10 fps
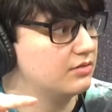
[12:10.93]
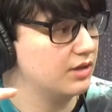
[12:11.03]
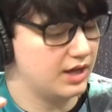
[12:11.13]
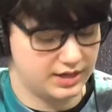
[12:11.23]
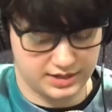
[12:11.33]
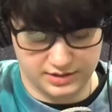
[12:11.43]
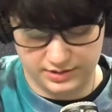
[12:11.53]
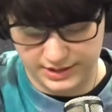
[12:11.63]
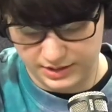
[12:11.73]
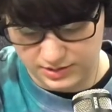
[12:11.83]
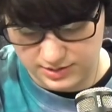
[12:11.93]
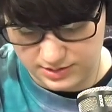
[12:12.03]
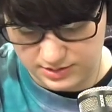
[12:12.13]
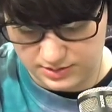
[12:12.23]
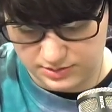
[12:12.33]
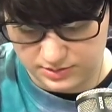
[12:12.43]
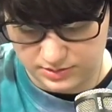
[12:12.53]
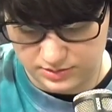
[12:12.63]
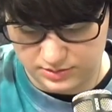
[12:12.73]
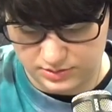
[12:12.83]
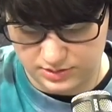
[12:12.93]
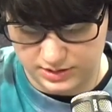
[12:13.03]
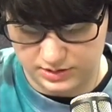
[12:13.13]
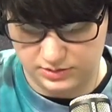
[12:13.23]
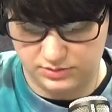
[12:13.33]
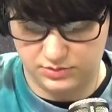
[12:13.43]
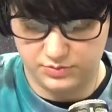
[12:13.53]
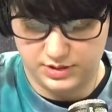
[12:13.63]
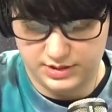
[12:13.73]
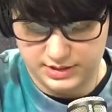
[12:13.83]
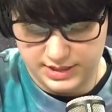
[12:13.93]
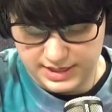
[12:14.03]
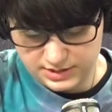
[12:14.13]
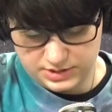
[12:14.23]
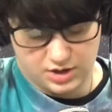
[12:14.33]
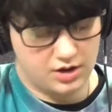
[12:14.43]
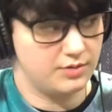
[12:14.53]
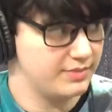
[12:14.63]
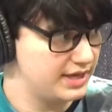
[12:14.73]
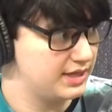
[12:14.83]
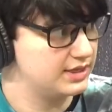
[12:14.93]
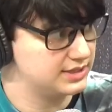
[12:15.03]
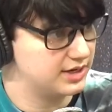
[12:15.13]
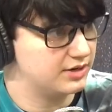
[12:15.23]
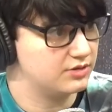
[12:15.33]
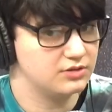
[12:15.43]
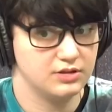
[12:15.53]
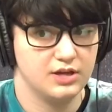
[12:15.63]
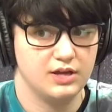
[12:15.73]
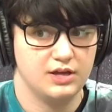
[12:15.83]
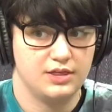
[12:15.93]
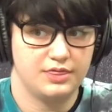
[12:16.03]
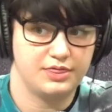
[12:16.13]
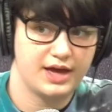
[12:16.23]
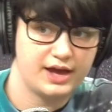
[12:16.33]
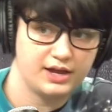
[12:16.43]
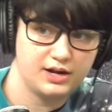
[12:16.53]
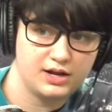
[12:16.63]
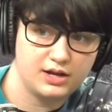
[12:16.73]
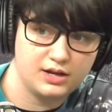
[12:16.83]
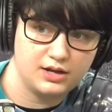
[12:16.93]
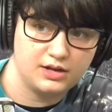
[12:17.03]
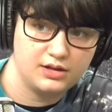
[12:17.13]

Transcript: uh, uh, Yuan and Dom in the tunnel, that. Uh,